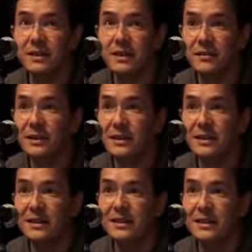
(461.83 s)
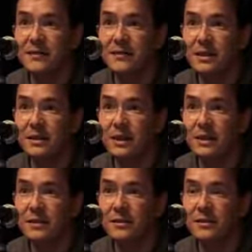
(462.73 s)
I really needed that
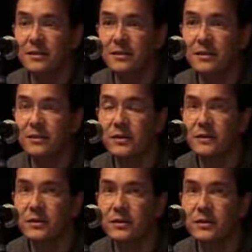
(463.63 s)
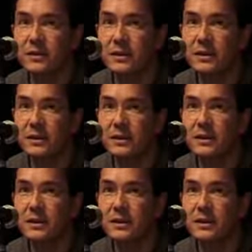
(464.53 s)
feedback to sort of know if something was working.